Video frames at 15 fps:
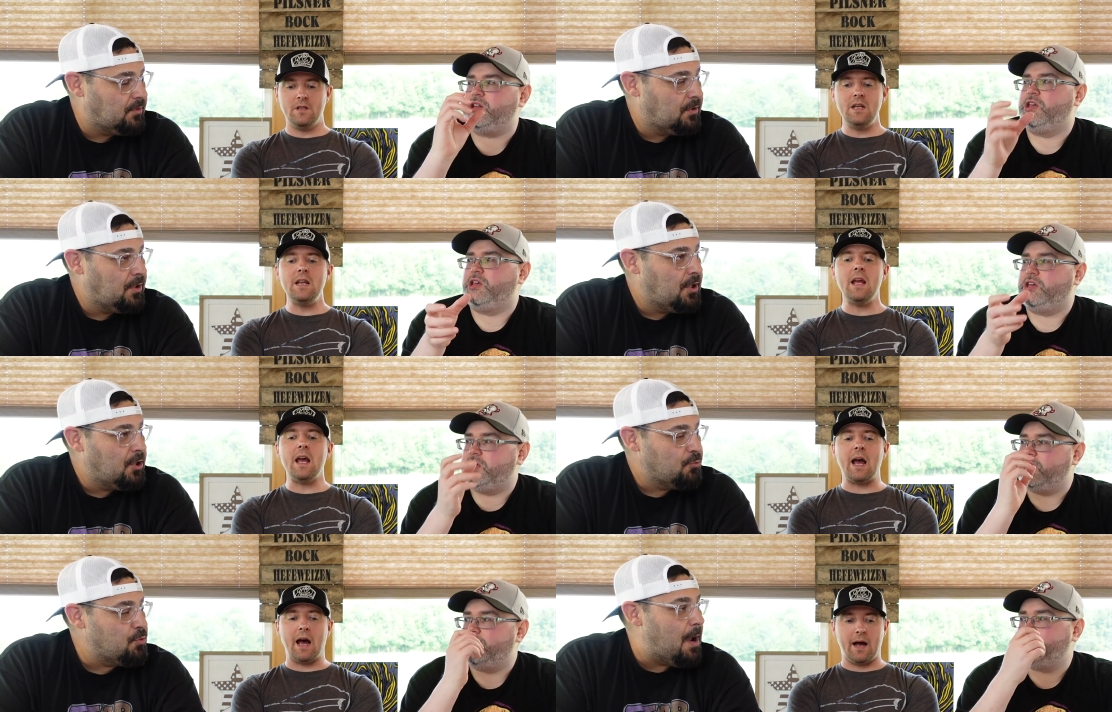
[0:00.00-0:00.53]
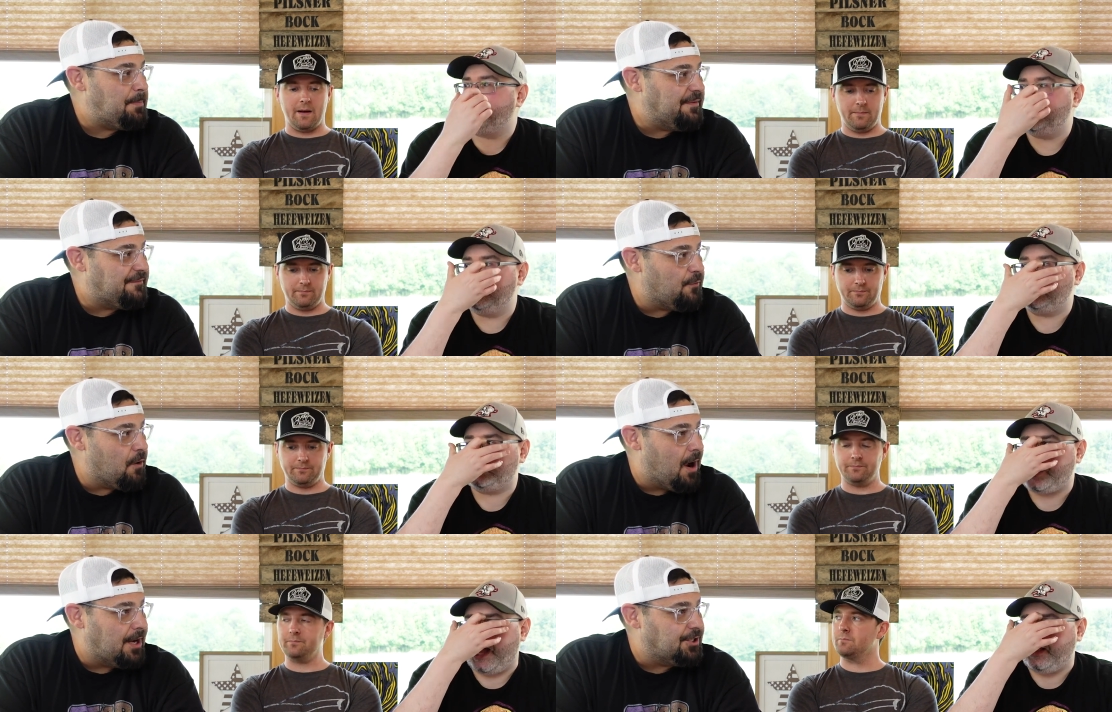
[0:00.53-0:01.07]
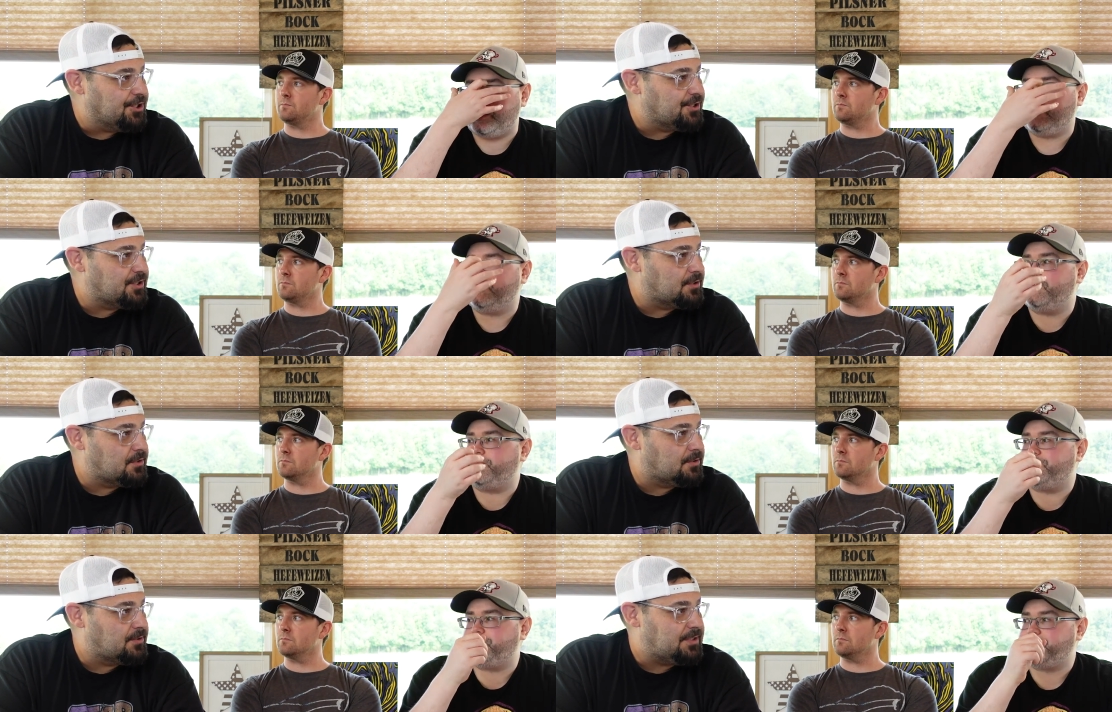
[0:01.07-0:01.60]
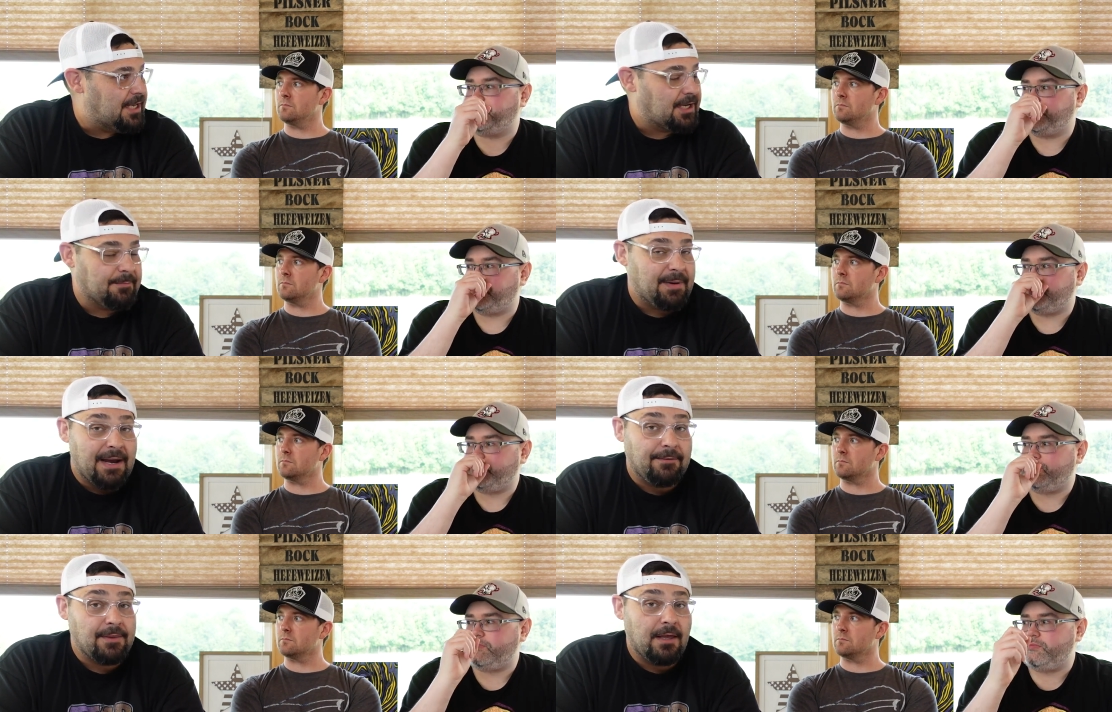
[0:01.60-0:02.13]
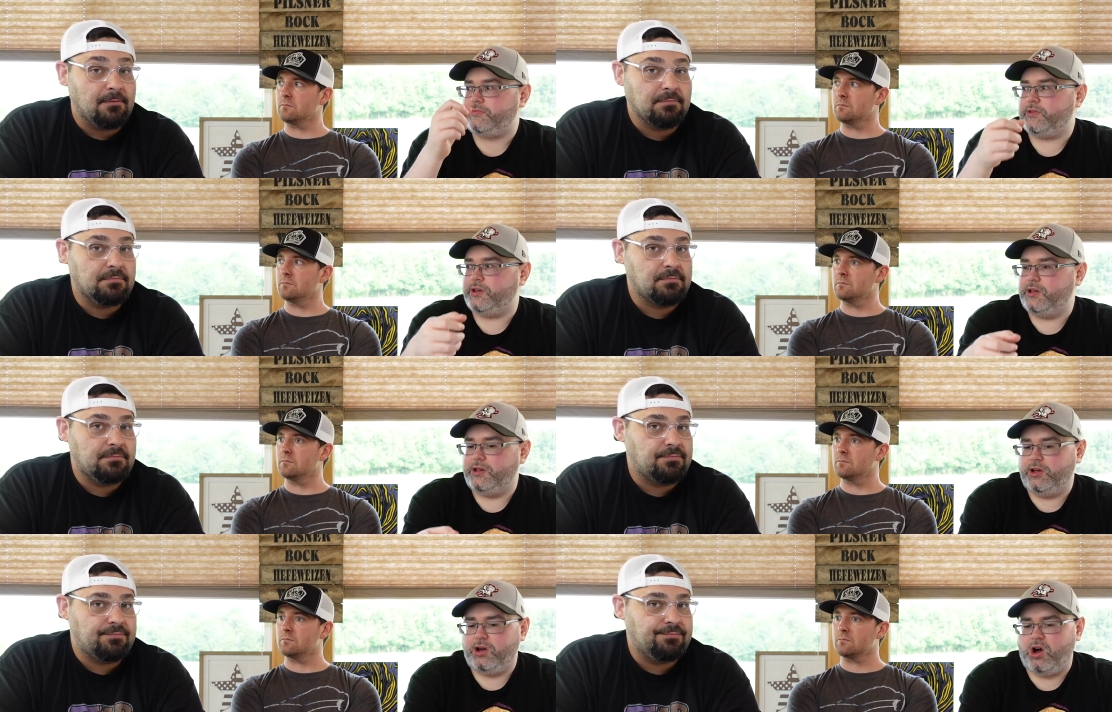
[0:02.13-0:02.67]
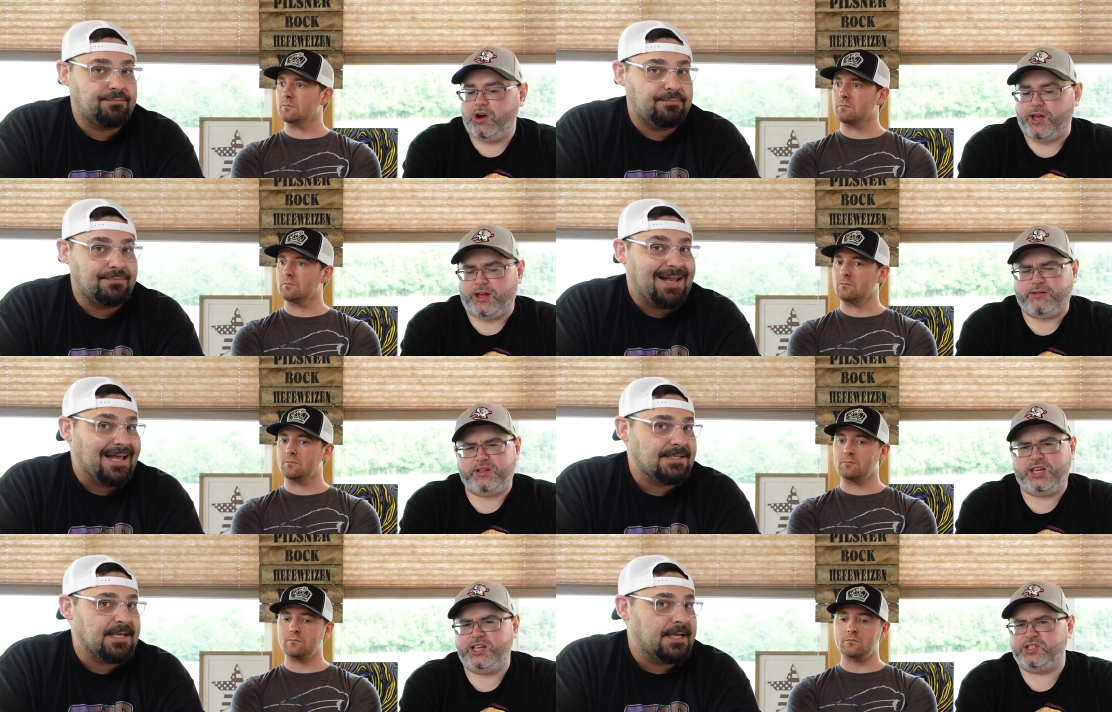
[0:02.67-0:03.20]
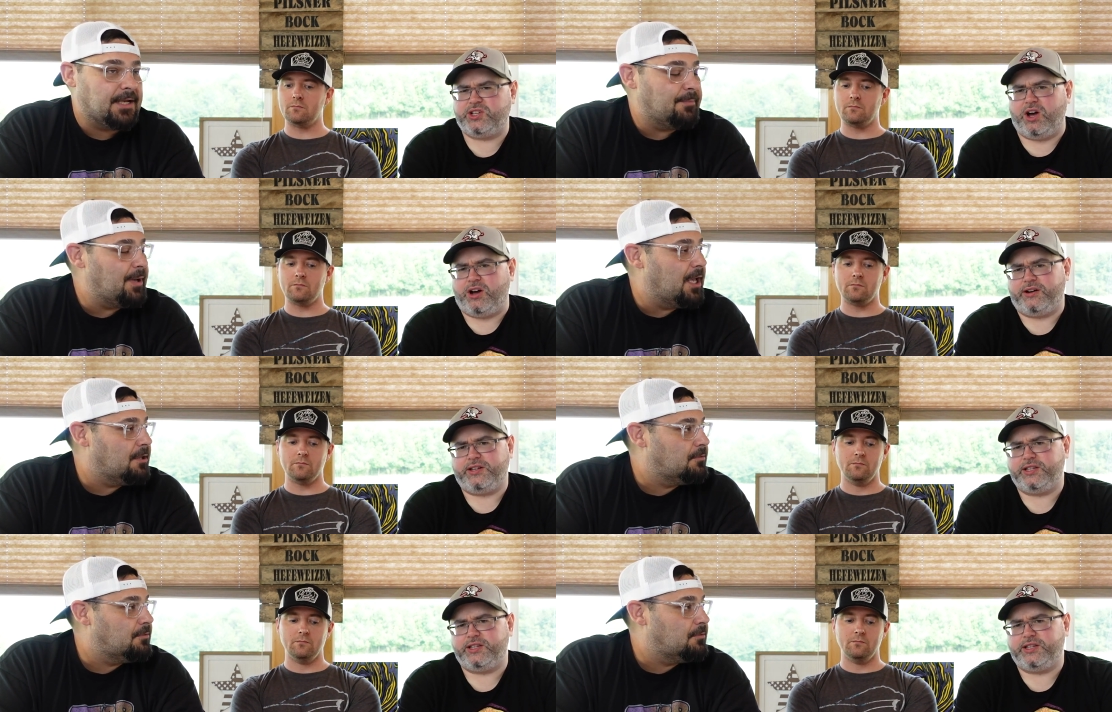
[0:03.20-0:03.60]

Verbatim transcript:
Speaker 1: Yeah, right before solid. I just say goodbye without Oh yeah, Not he's gone.